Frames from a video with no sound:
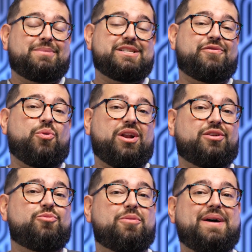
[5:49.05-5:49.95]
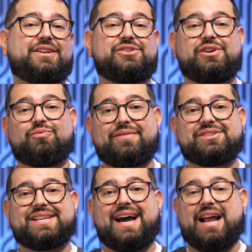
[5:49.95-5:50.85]
Plus, if you want to learn more about using
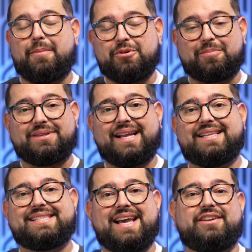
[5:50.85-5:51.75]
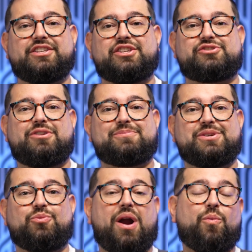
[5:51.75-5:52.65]
Riverside, I'll put a playlist down in the
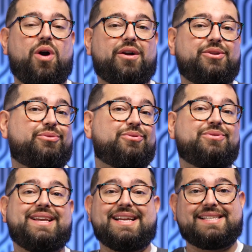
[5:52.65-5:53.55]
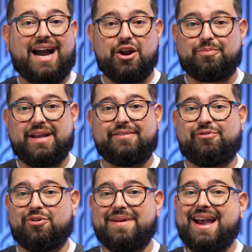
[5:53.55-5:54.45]
description where I walk you through the entire
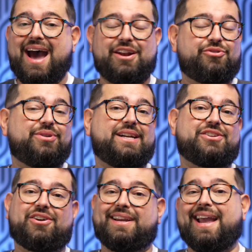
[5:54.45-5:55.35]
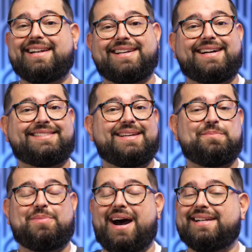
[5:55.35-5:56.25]
platform, how to create talking head
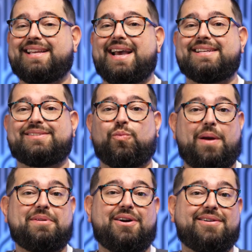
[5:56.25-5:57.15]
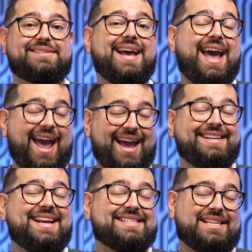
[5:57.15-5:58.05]
content, podcasts, webinars, and
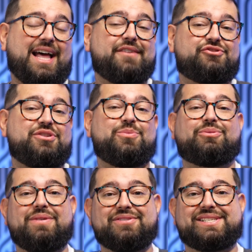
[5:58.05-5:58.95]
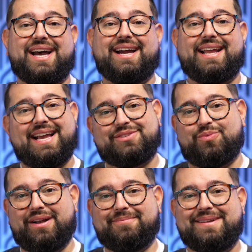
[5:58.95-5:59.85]
yes, live stream with Riverside as
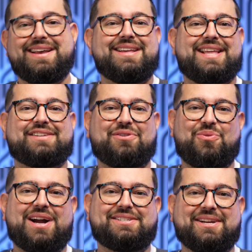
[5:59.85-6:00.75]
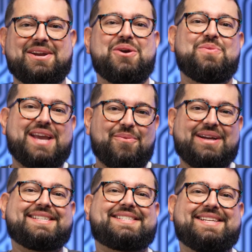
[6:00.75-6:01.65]
well. Thanks for watching. We can't
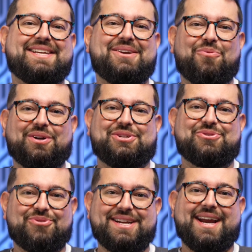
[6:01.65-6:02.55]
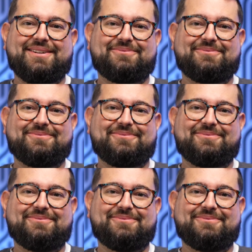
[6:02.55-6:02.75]
wait to see what you create.